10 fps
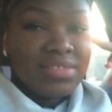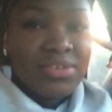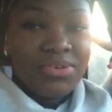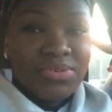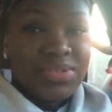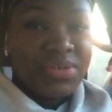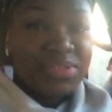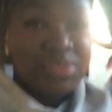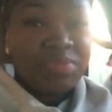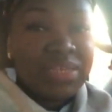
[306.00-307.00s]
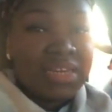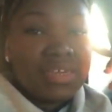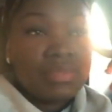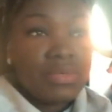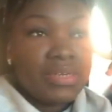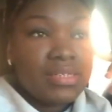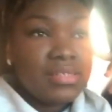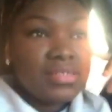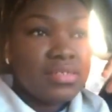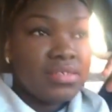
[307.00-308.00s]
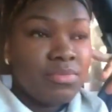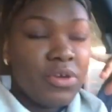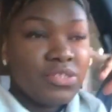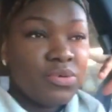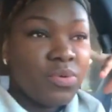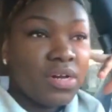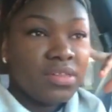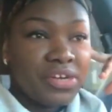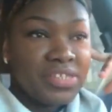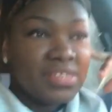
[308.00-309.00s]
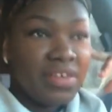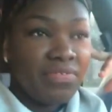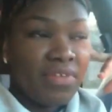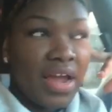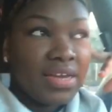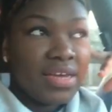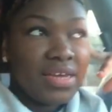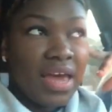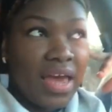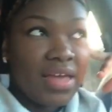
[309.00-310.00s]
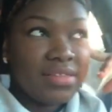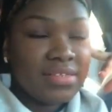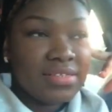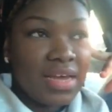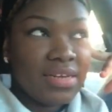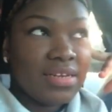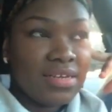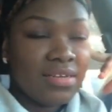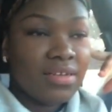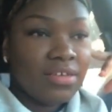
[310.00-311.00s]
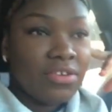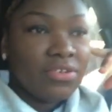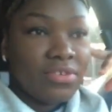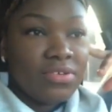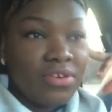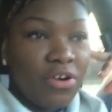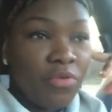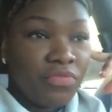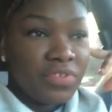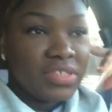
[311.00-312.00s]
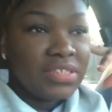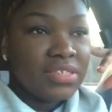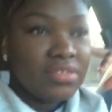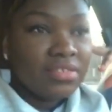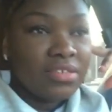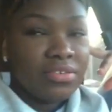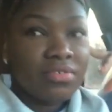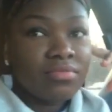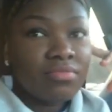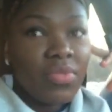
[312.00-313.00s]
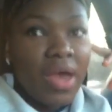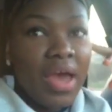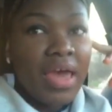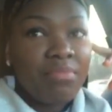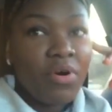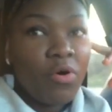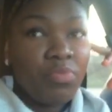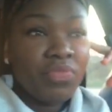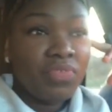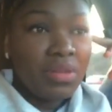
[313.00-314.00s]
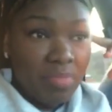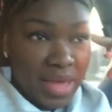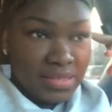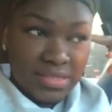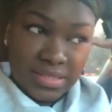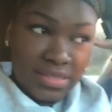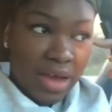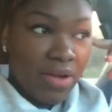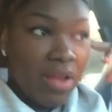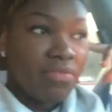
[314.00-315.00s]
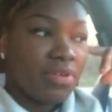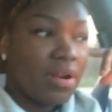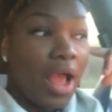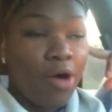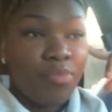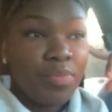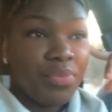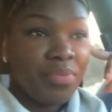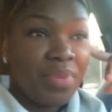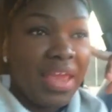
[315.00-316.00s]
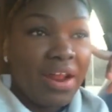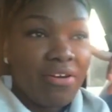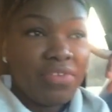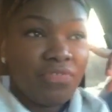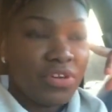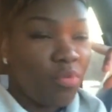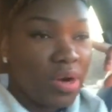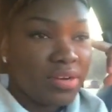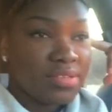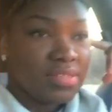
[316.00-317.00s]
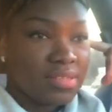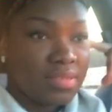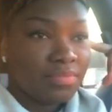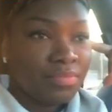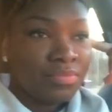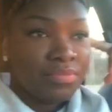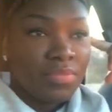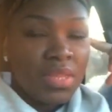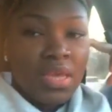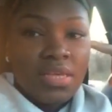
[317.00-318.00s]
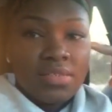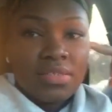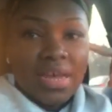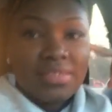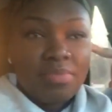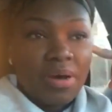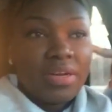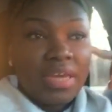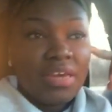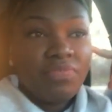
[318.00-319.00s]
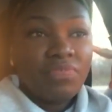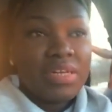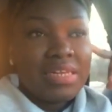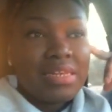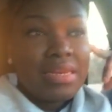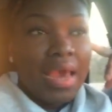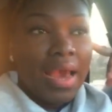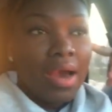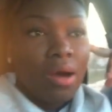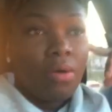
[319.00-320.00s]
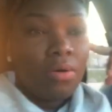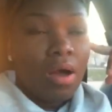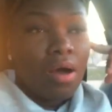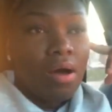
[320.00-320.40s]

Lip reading: So it's going to be an experience. I'm going to work Thursday, Friday, and Saturday. Hopefully, I I'm hoping for the best. However, I'll be prepared for the worst. So that's about it for now.